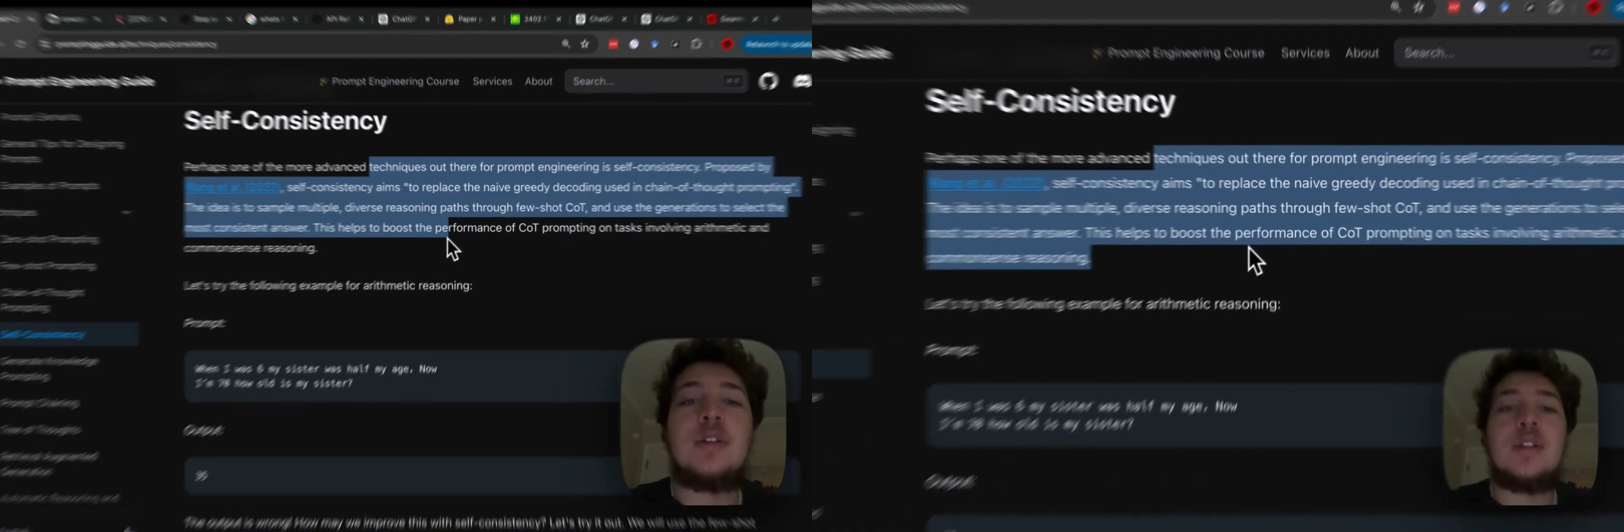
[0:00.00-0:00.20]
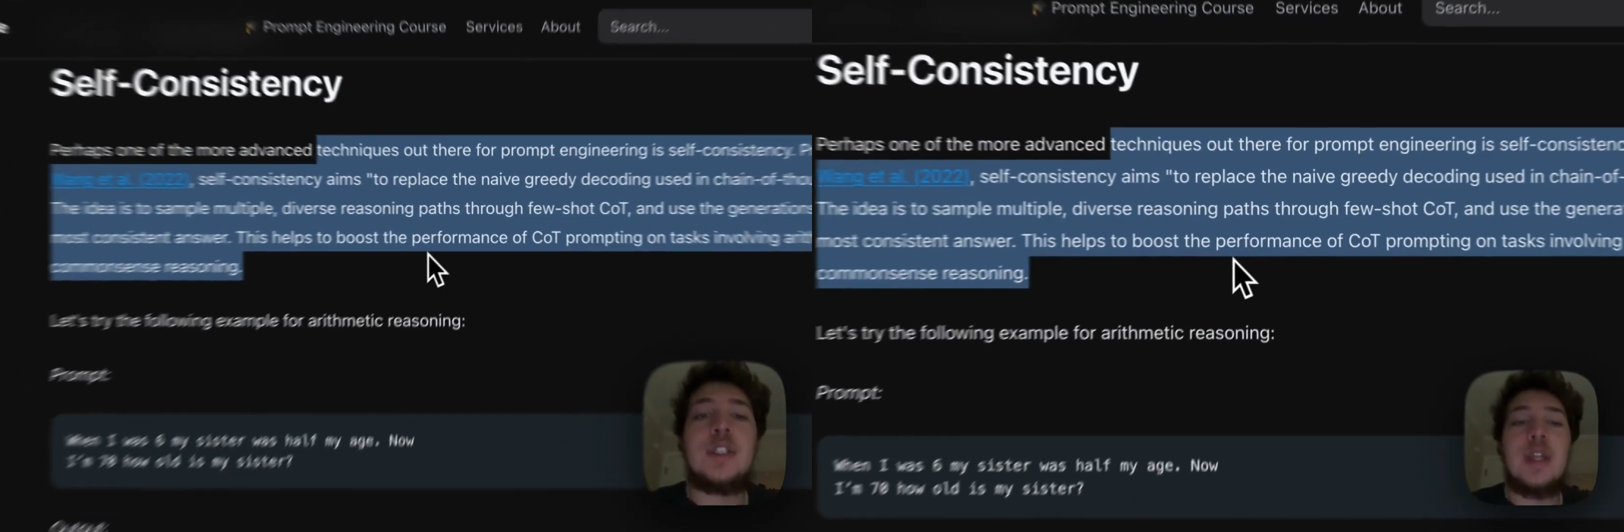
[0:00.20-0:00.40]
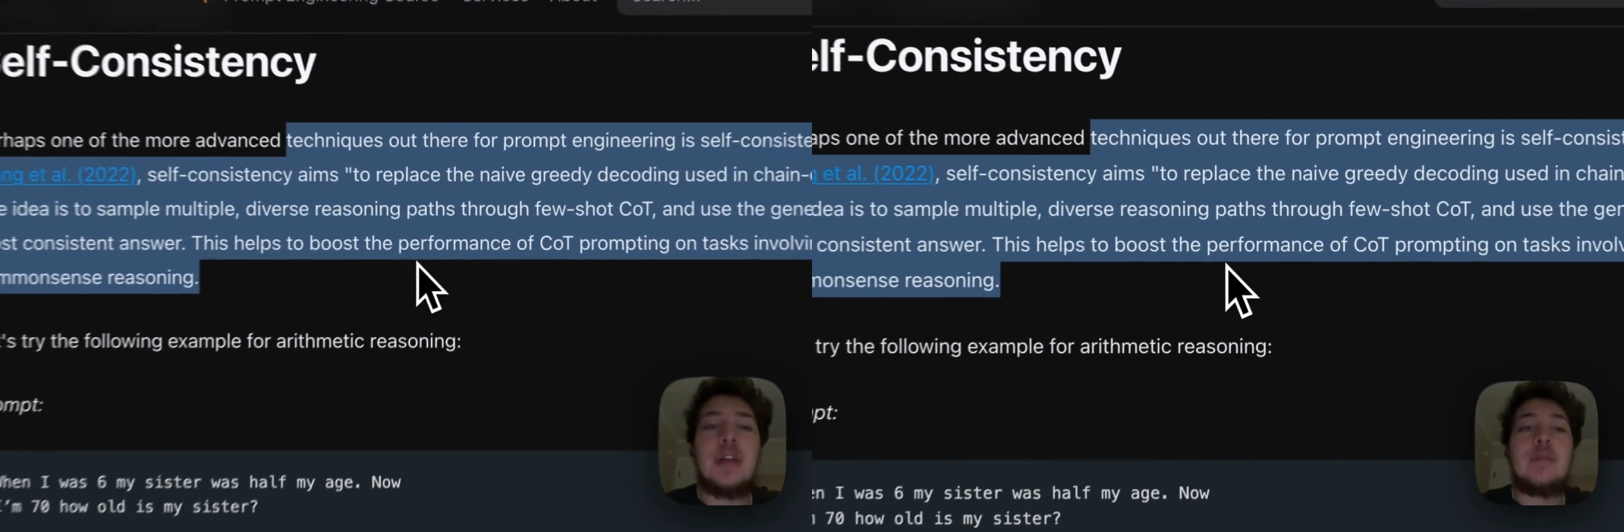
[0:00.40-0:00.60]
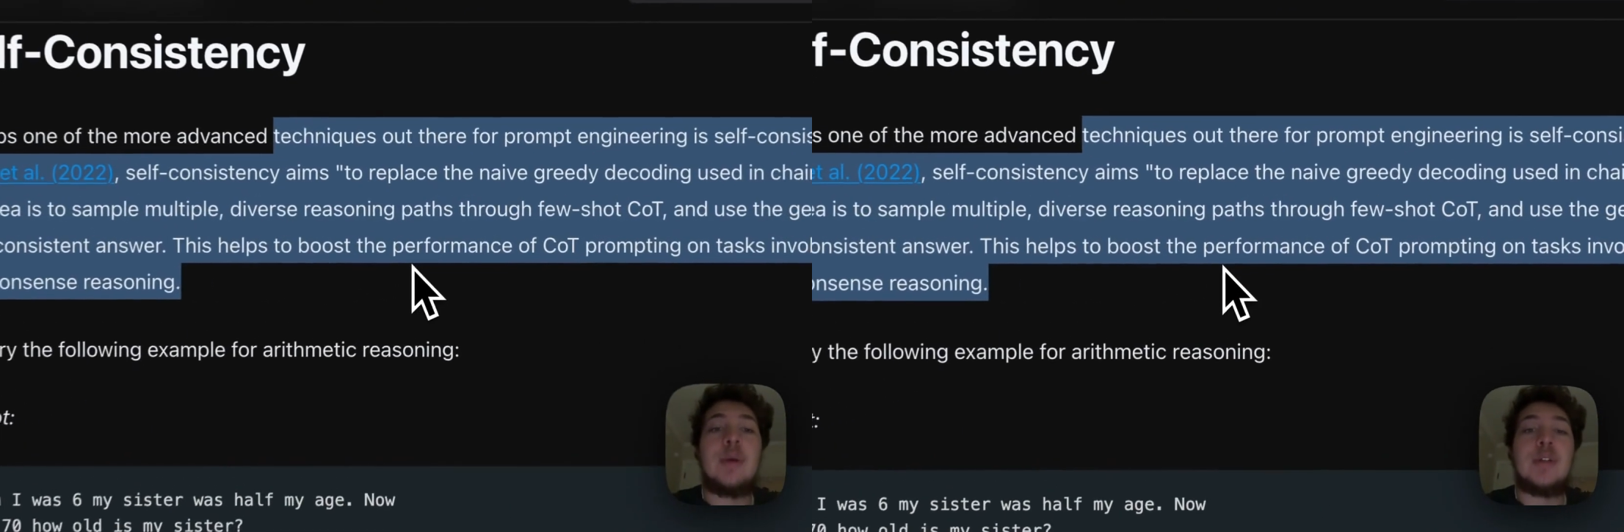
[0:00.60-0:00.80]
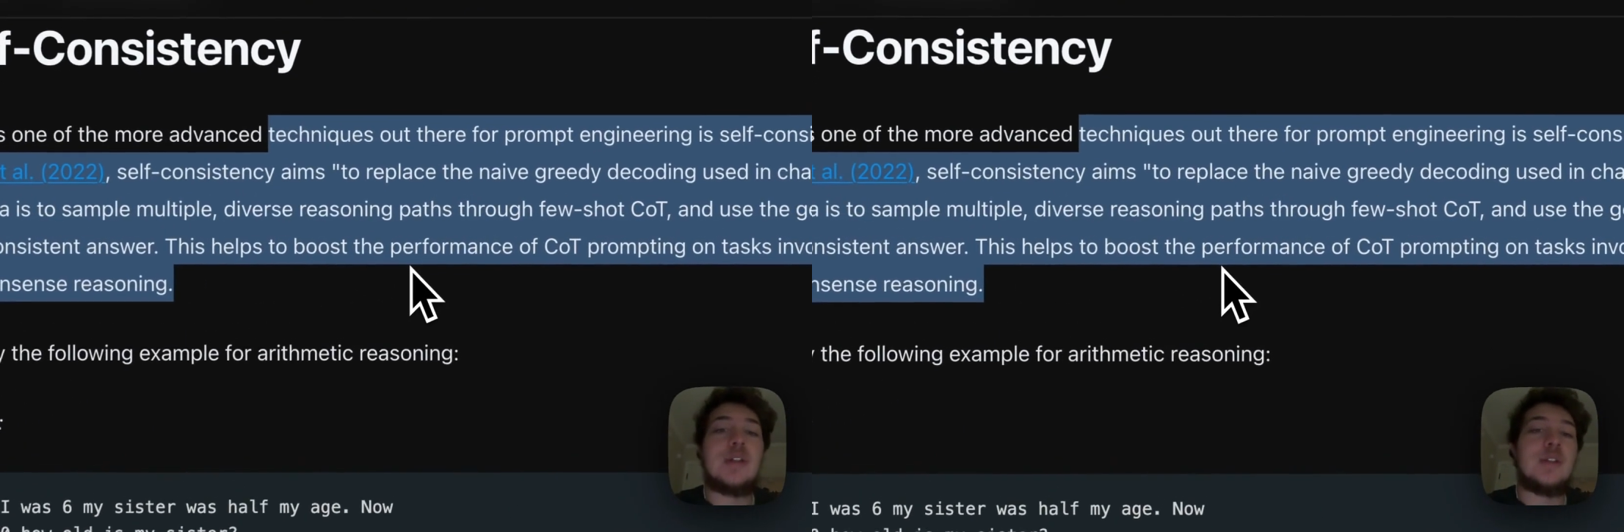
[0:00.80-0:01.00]
to select the
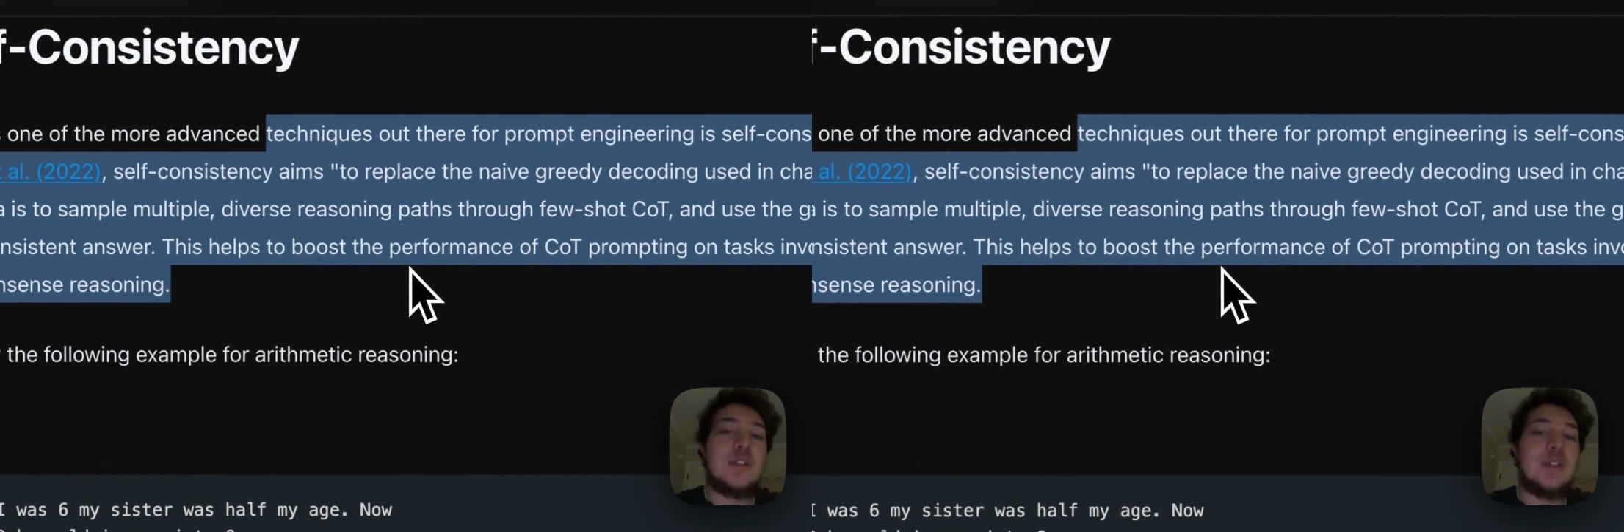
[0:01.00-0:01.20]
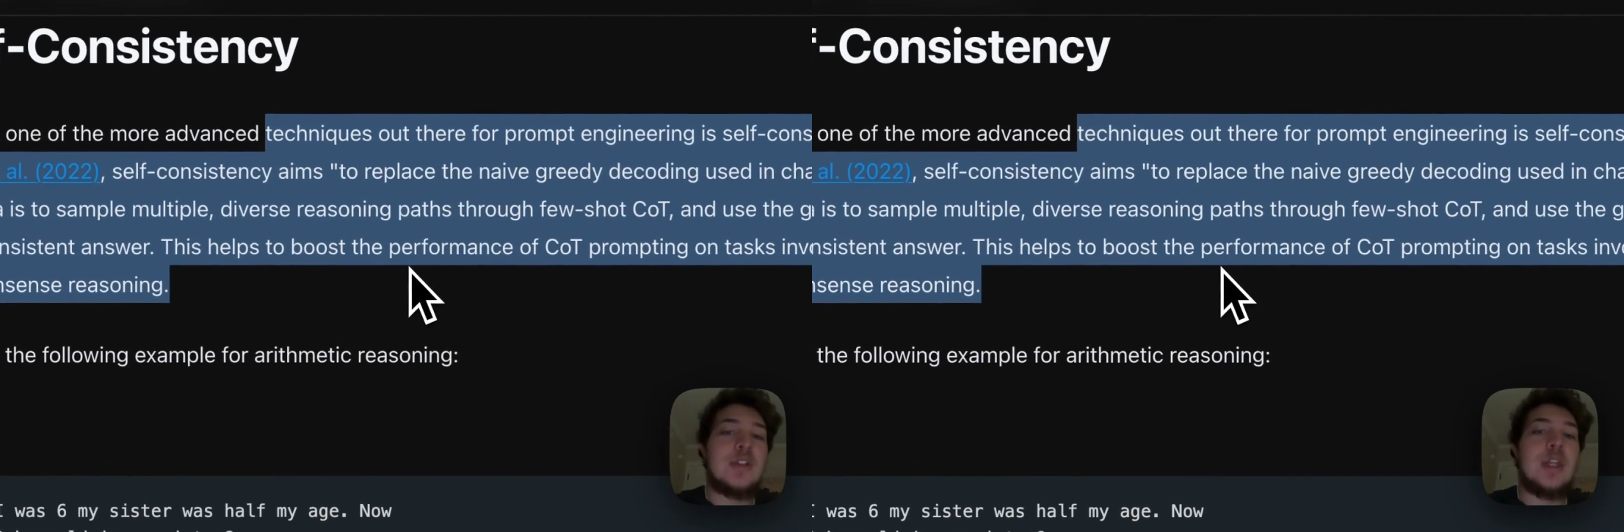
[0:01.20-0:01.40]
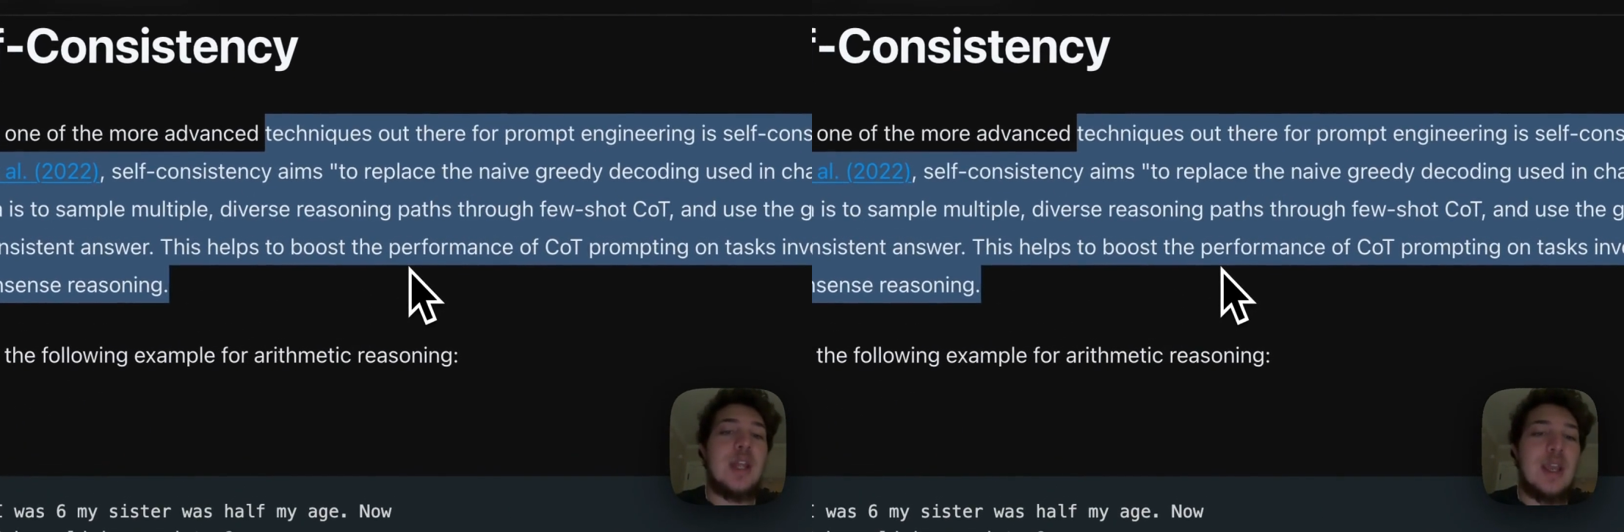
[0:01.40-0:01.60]
most consistent